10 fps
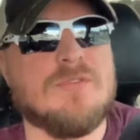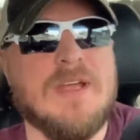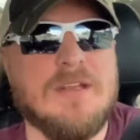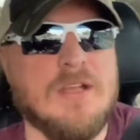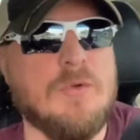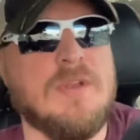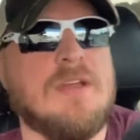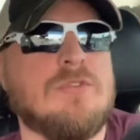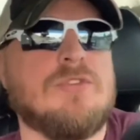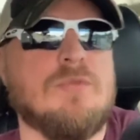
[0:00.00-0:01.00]
So I had to go
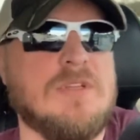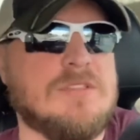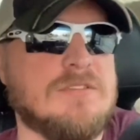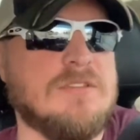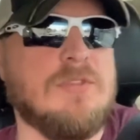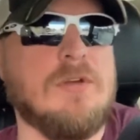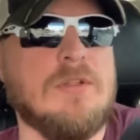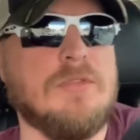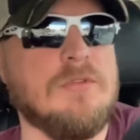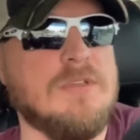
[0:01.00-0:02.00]
down 2 inches to
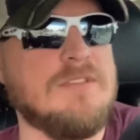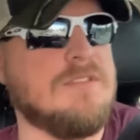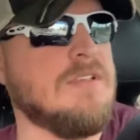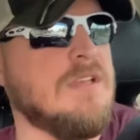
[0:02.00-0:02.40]
33s,